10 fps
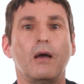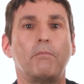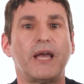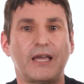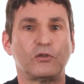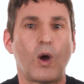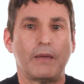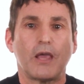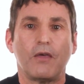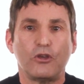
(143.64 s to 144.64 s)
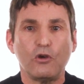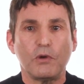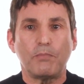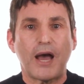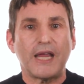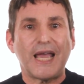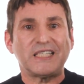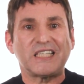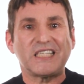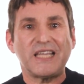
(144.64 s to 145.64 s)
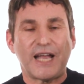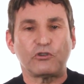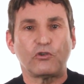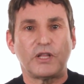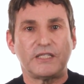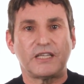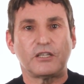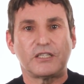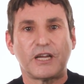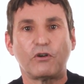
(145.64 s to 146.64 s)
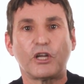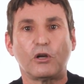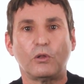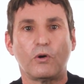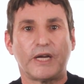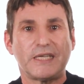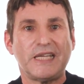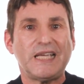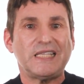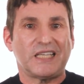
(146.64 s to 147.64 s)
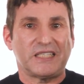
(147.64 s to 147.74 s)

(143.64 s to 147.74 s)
But guess what? The human body has its natural and necessary caloric needs,